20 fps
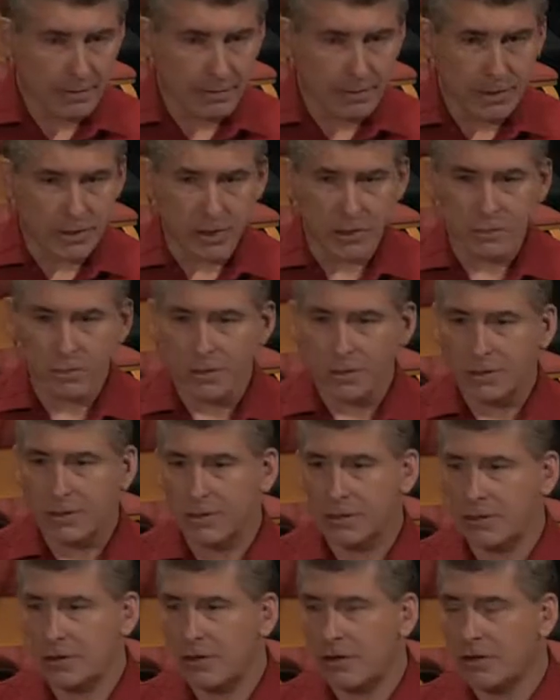Don't,
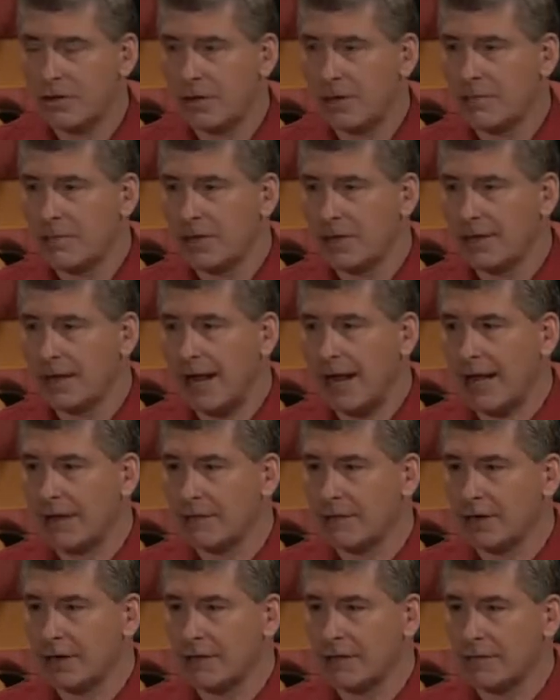don't give me the
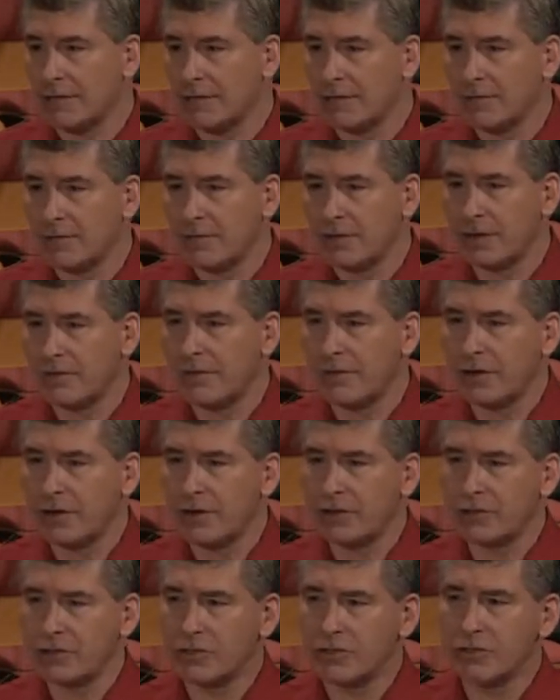address, but if you
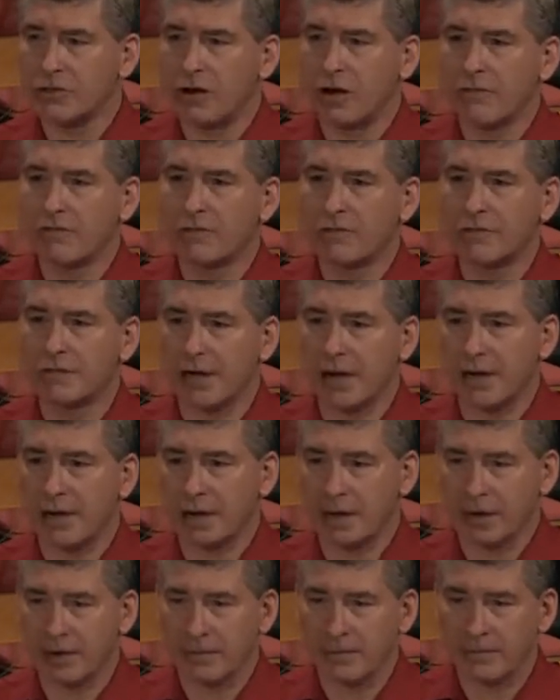could just start
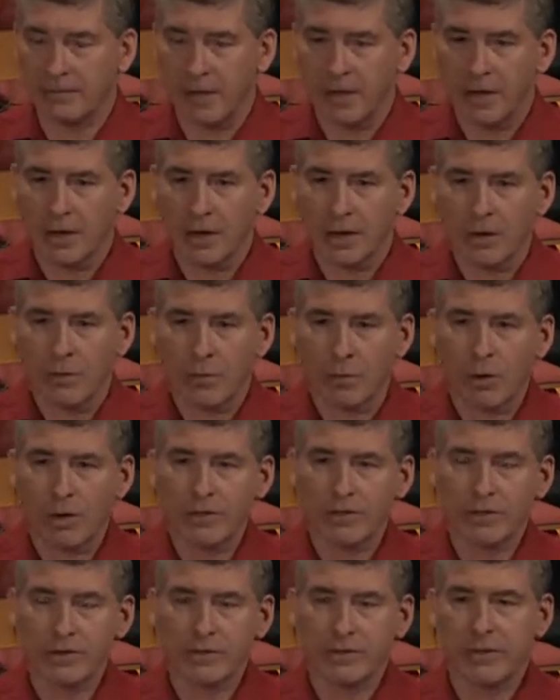reciting
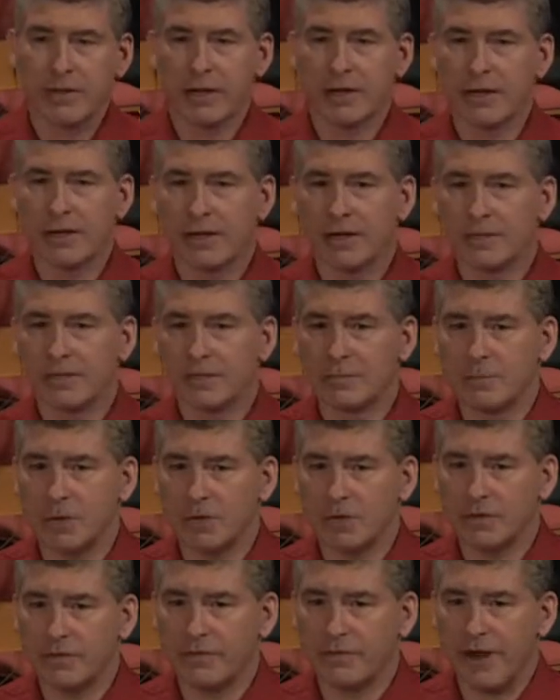what you think is the
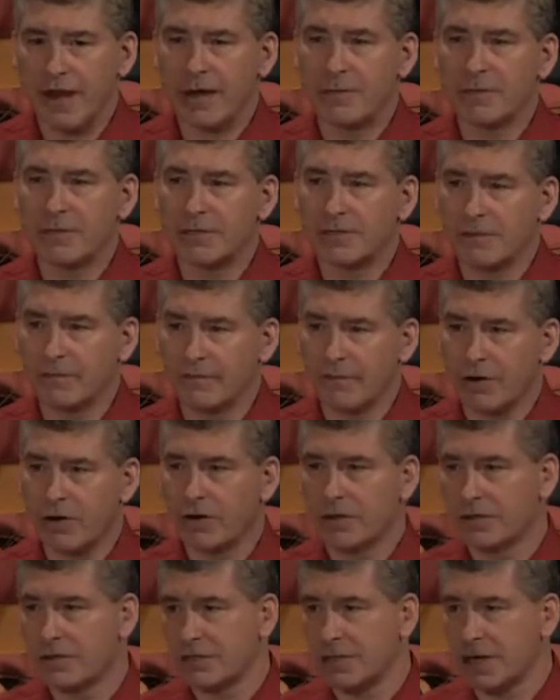most famous
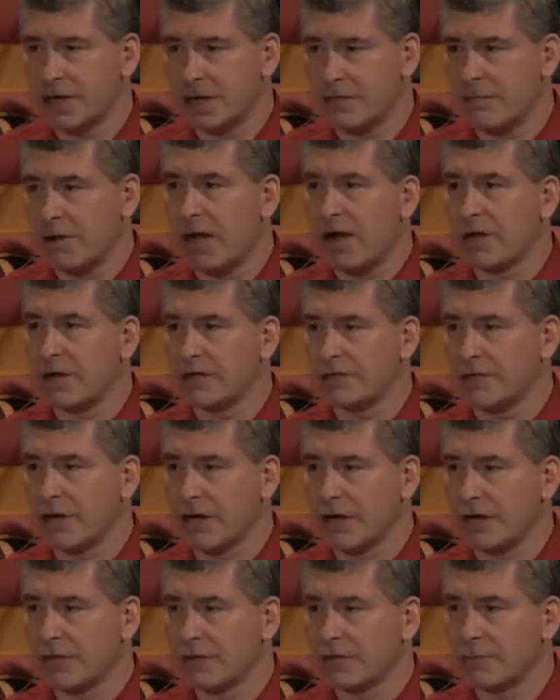verse in
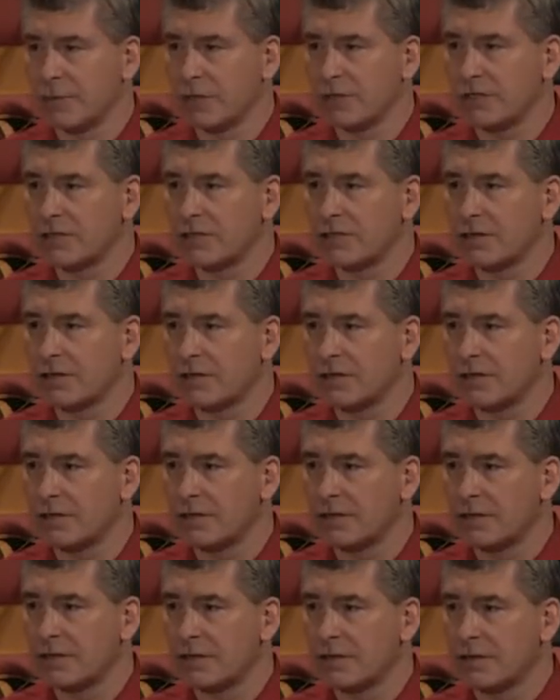apologetics. What is the. So
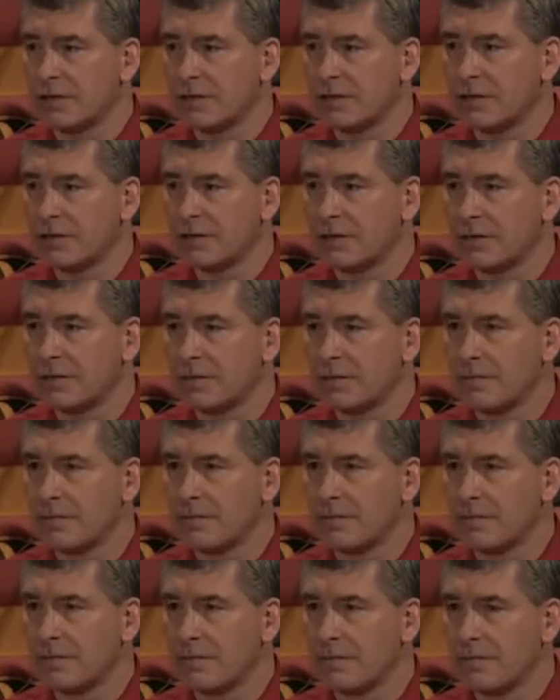the
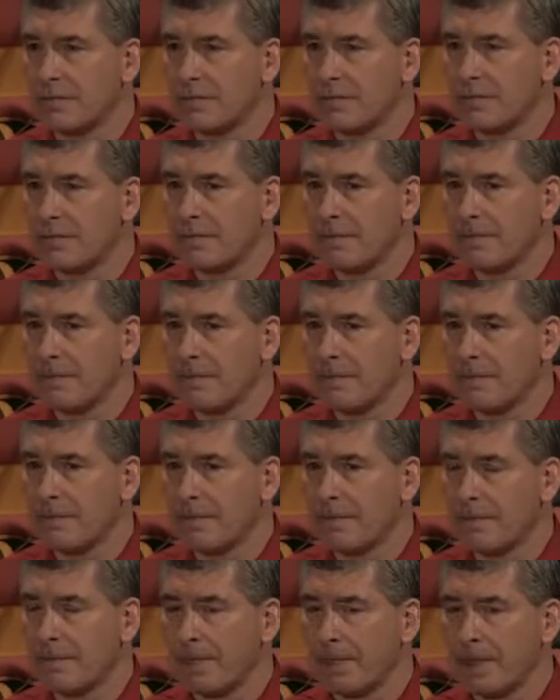world, that he
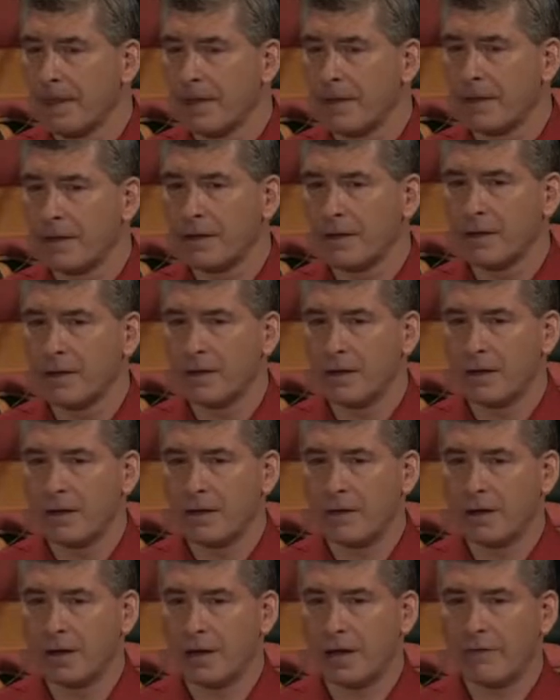son,
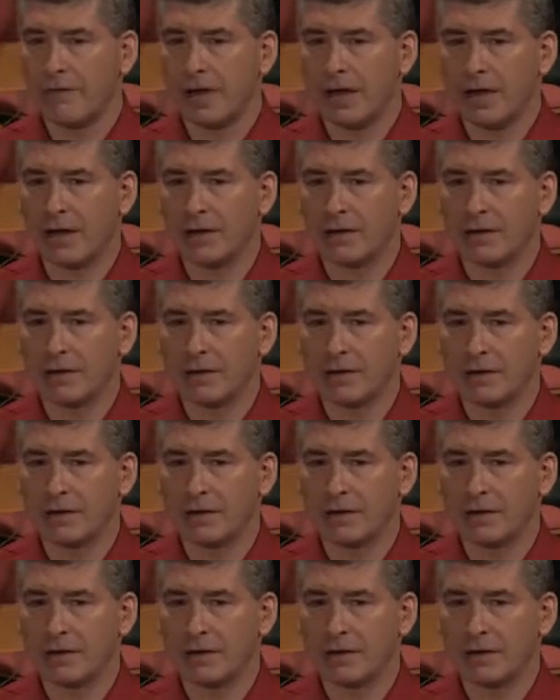okay, I've got.